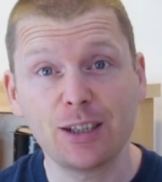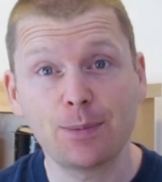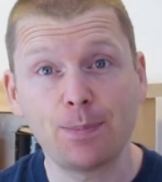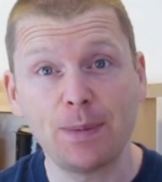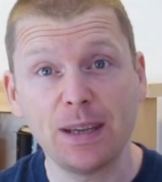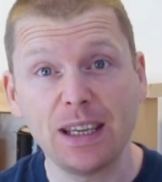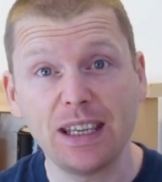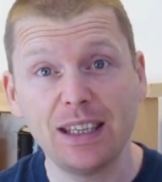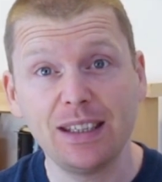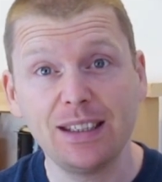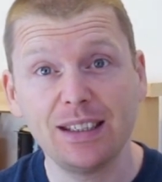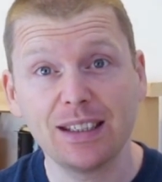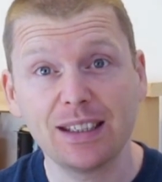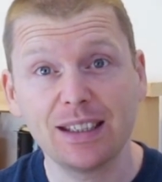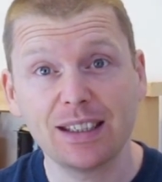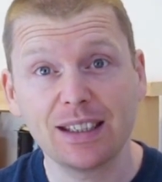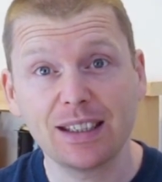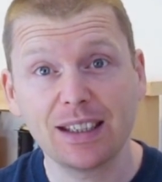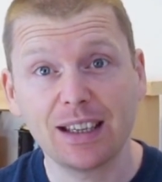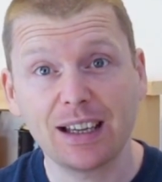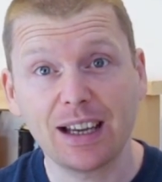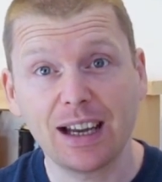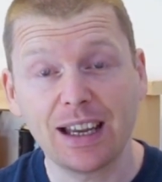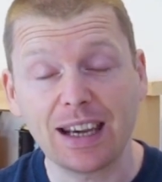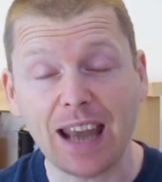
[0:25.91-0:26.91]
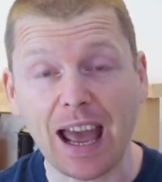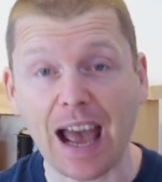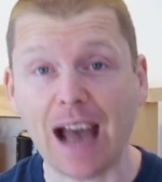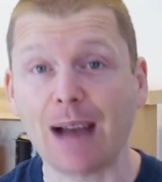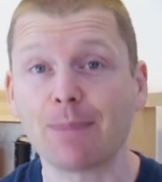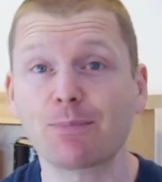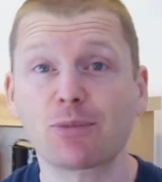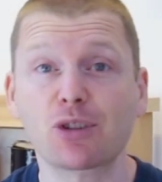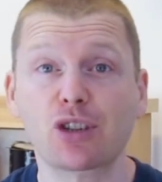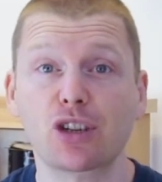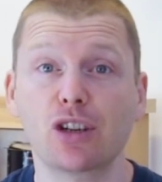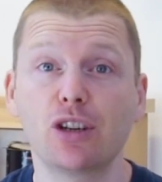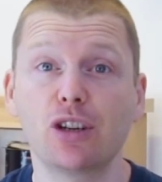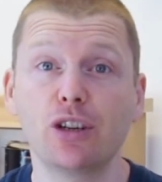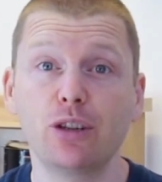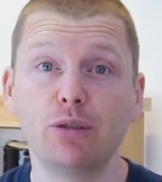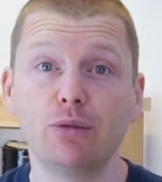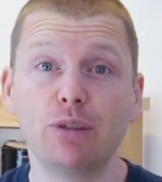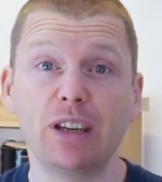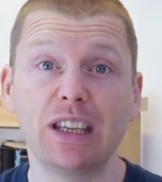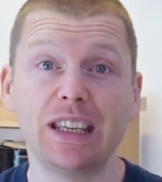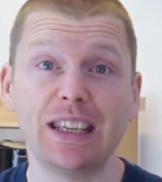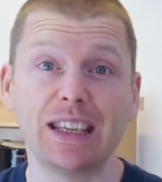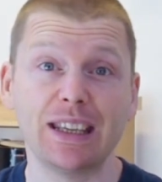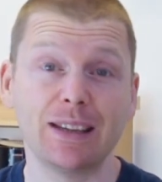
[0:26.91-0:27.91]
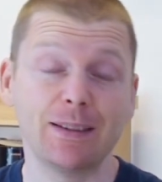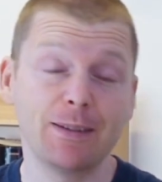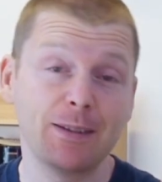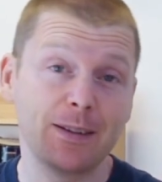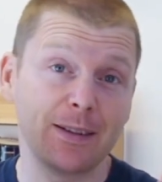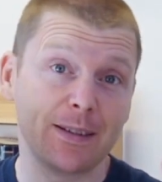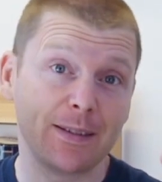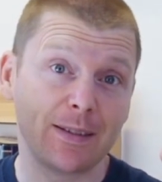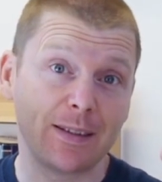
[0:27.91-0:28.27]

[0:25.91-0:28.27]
been an absolutely